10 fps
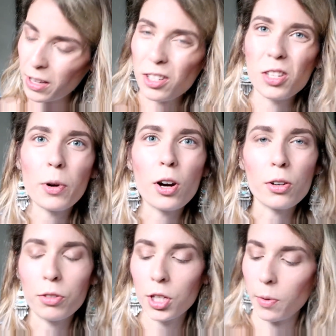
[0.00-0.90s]

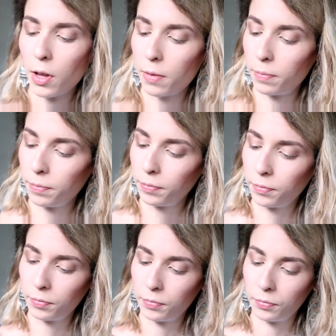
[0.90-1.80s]
sparkle to it.
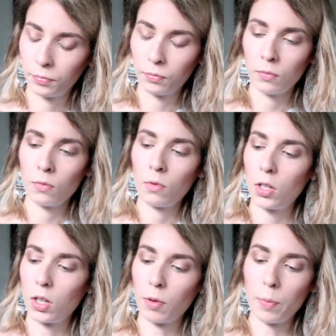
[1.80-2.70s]

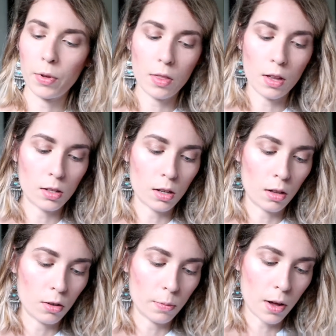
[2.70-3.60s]
So I'm going to put this
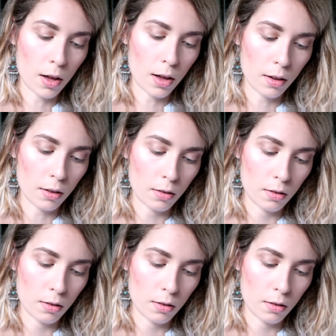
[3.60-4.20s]
under my